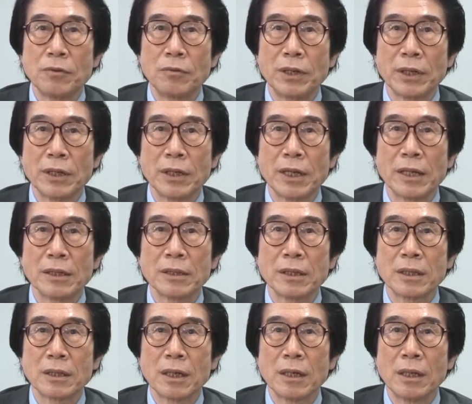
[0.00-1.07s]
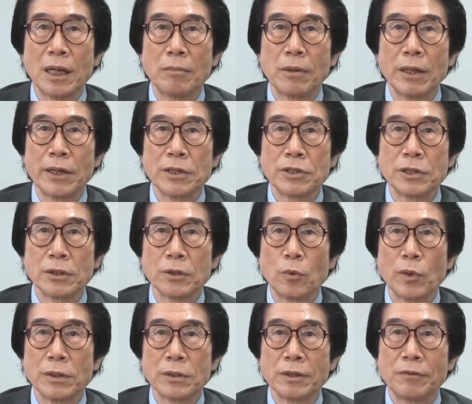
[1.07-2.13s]
working in
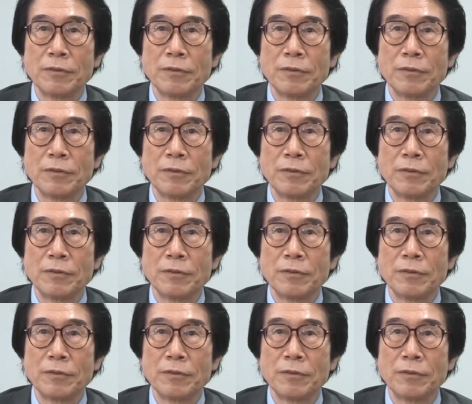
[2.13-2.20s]
collaboration with